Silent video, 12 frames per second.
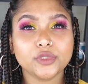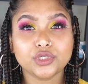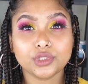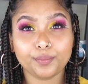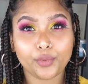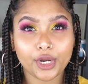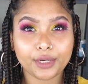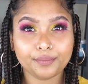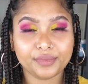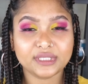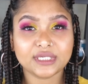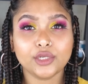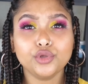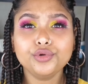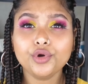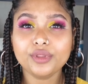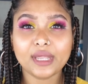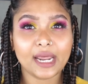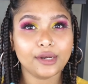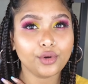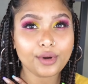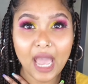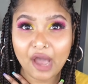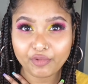to the bottom bit and you know that I
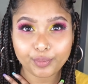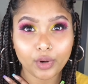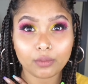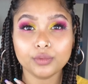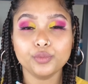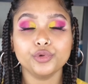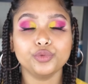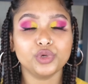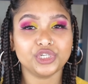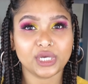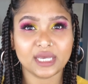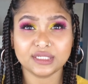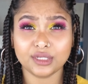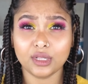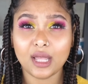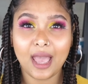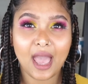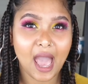don't have a problem with witch hazel